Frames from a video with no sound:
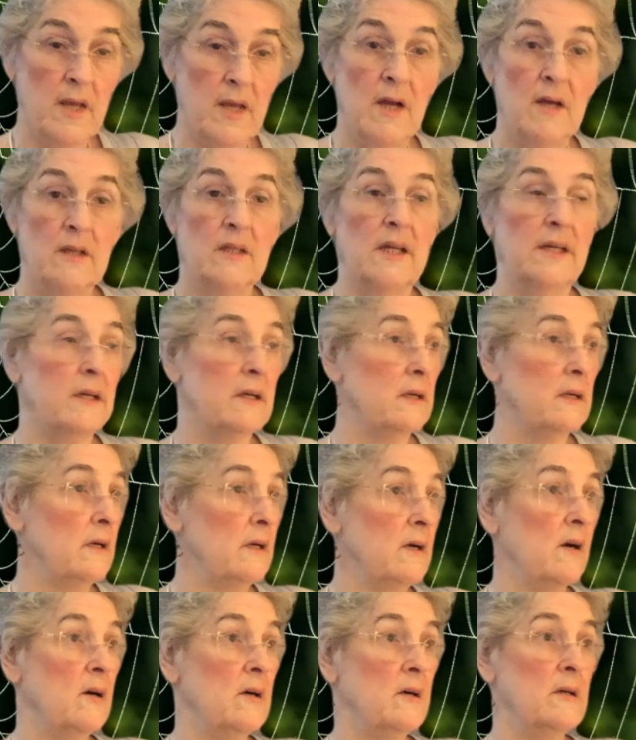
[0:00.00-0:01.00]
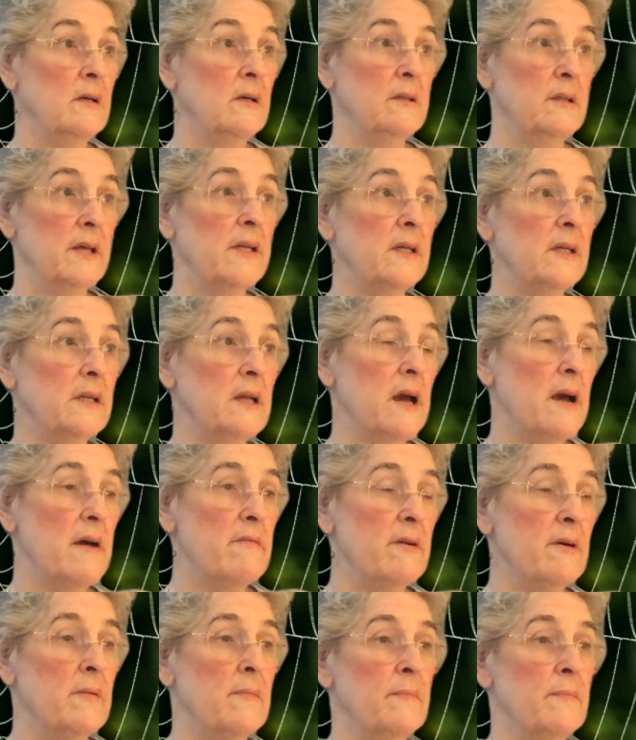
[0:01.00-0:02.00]
Like
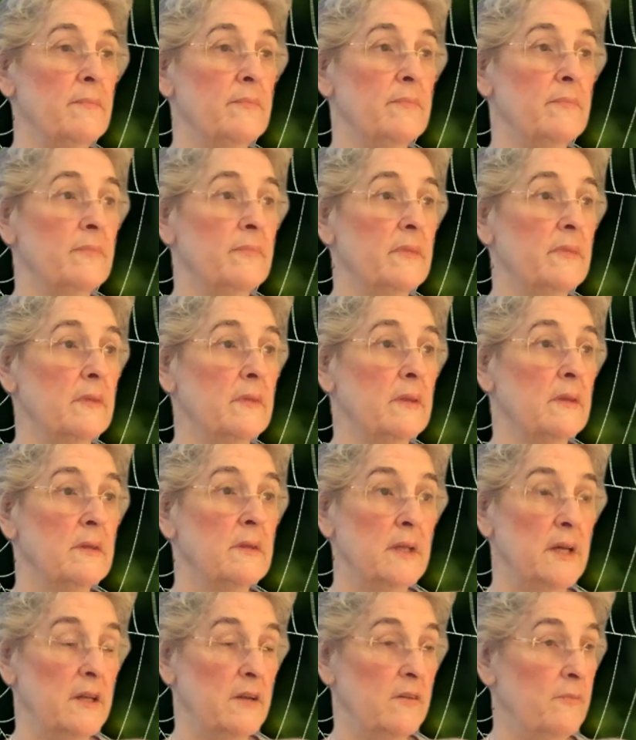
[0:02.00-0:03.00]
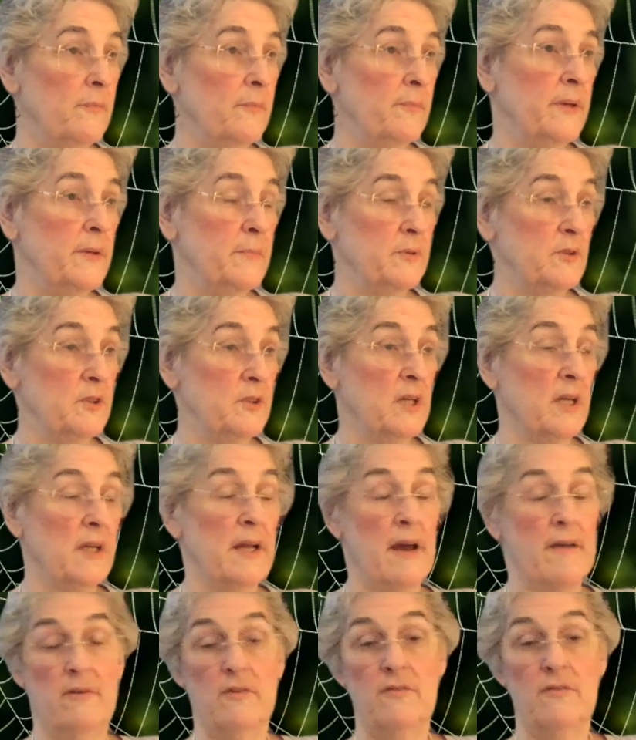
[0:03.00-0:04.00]
Native peoples can
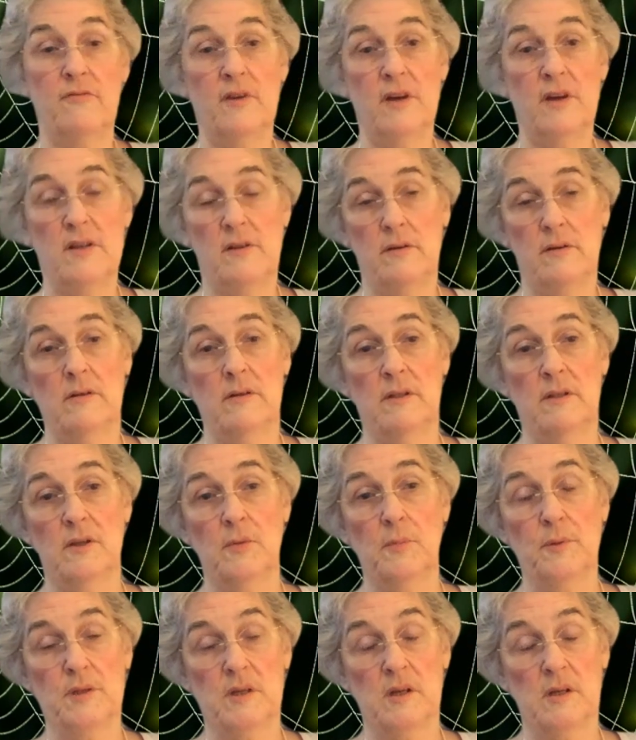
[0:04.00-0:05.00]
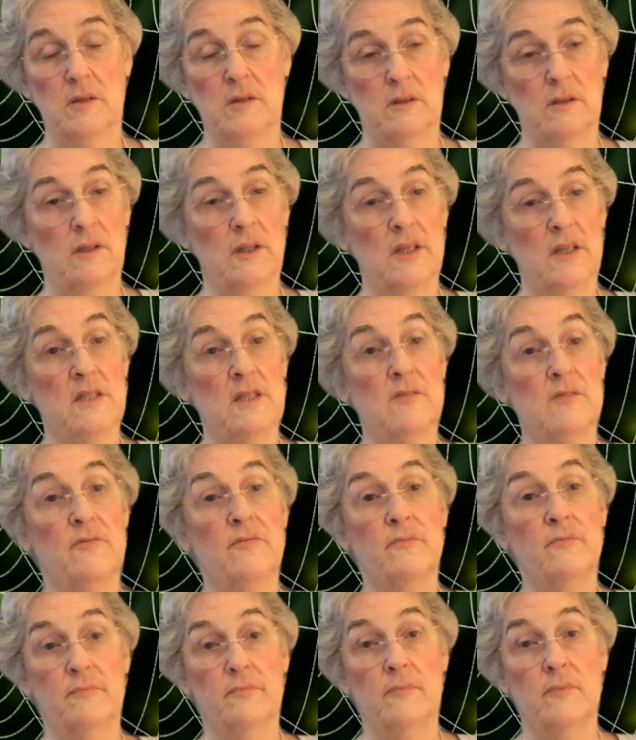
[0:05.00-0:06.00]
have a feather in their possession that's
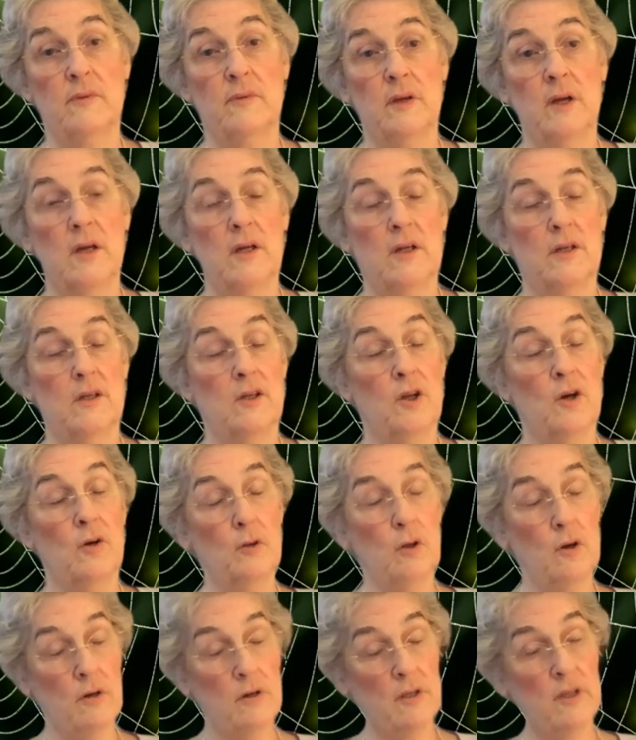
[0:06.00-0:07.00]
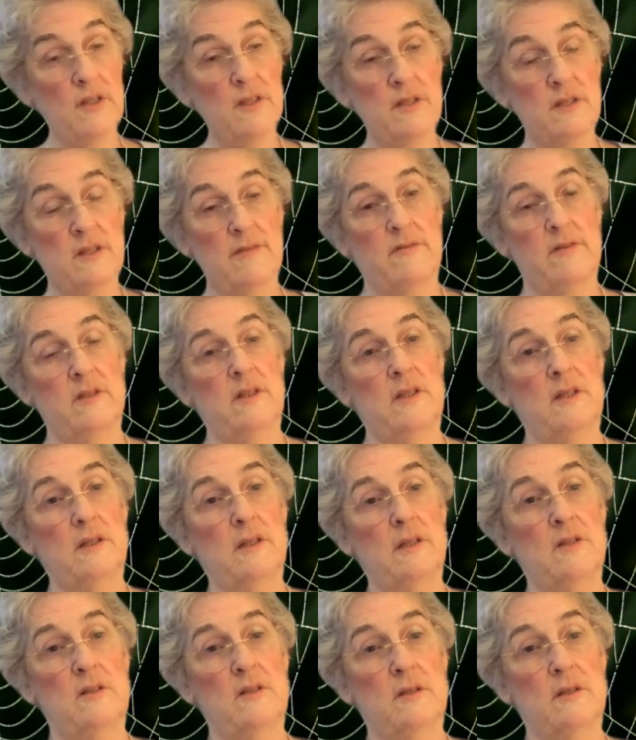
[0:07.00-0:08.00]
no longer than 17
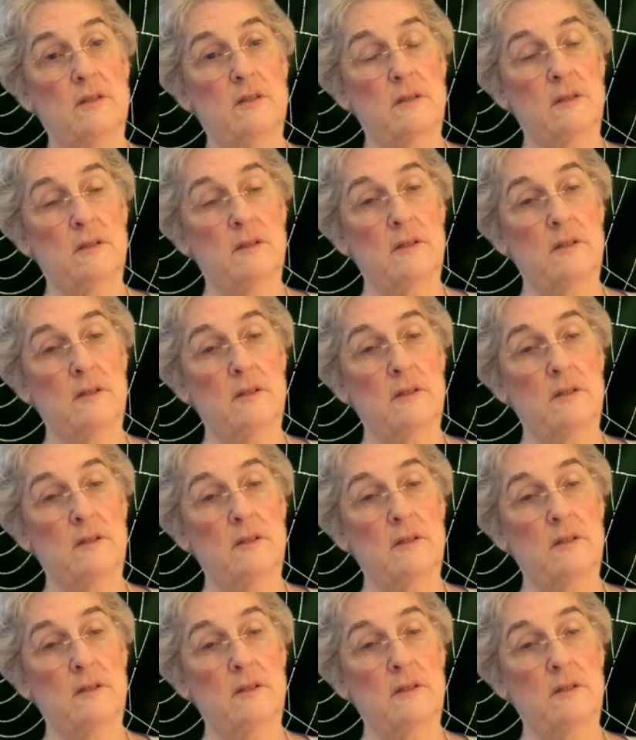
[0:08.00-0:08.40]
inches.